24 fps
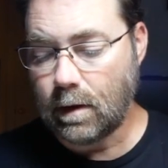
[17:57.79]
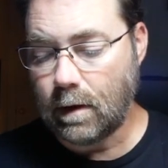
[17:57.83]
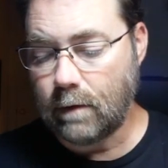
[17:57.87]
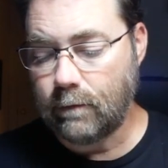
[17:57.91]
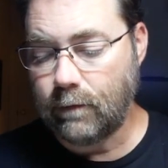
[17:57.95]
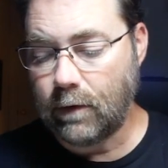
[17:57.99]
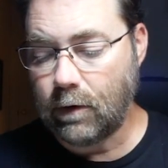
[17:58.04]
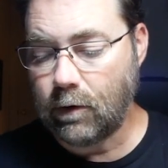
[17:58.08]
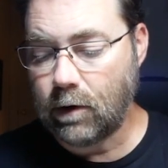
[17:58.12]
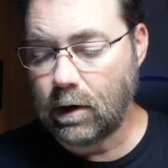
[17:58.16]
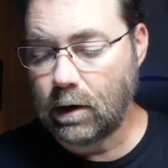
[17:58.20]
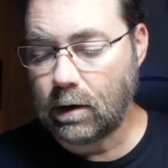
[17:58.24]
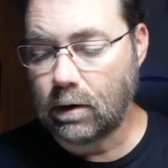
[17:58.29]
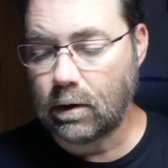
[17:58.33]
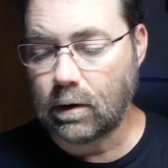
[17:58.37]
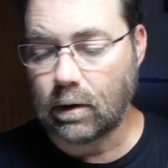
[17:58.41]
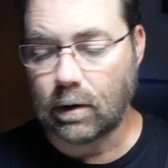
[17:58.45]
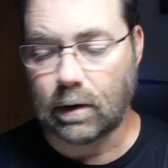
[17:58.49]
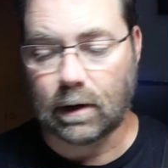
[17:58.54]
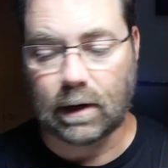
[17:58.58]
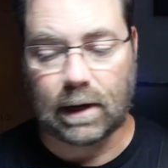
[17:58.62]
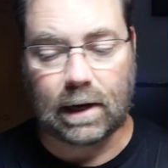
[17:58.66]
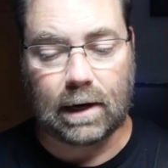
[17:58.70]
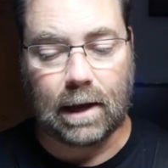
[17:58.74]
Very little
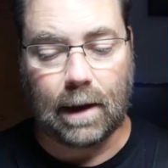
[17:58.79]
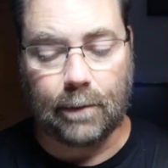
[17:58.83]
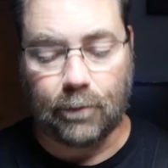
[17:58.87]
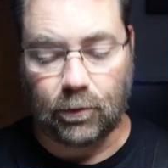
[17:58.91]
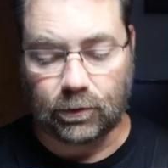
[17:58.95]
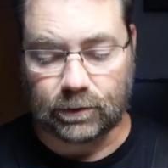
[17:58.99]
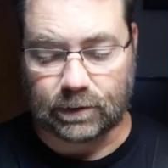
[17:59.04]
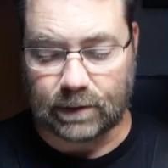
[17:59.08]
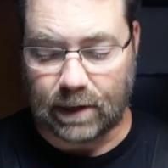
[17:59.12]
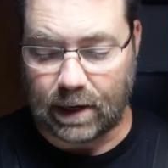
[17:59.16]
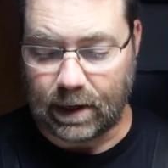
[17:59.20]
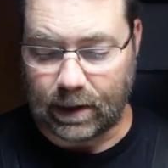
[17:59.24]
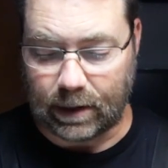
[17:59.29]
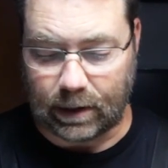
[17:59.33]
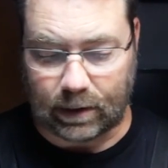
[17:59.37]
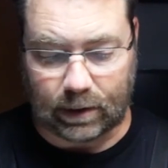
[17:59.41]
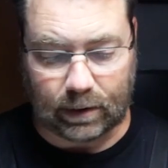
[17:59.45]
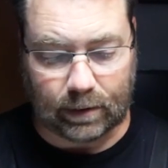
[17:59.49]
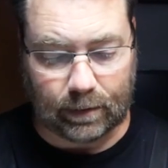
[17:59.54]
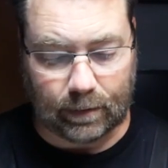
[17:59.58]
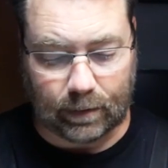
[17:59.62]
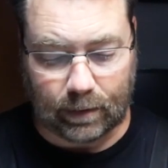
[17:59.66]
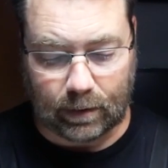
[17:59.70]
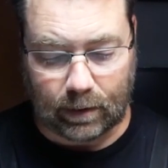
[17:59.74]
cleanup was needed.
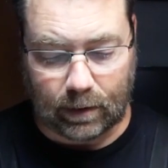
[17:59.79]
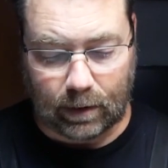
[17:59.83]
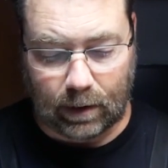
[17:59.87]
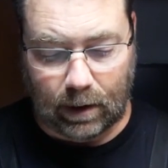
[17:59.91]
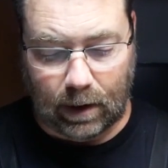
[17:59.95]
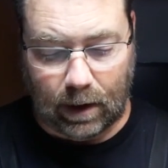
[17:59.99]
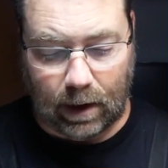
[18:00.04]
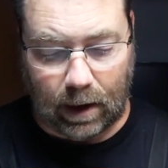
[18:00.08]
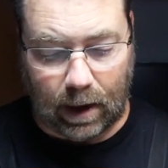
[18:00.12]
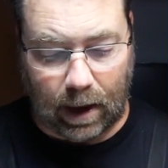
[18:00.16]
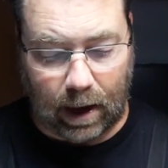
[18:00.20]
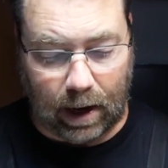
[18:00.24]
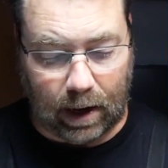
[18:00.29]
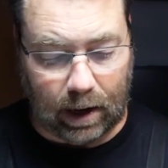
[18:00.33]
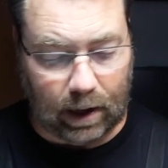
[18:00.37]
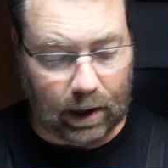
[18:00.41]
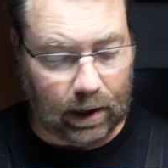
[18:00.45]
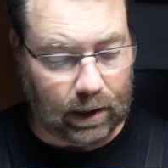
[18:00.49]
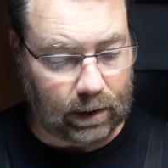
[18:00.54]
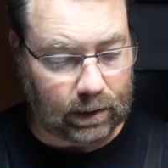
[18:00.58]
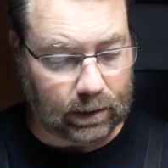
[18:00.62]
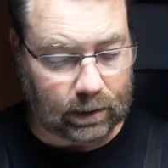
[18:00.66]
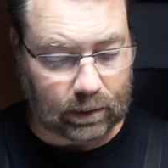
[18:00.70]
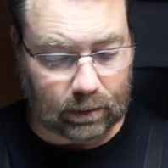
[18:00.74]

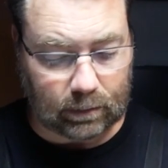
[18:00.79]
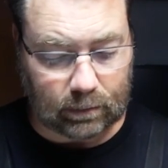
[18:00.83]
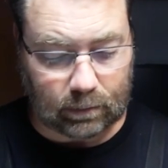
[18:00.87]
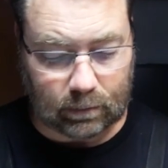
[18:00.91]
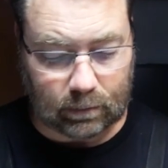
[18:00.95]
And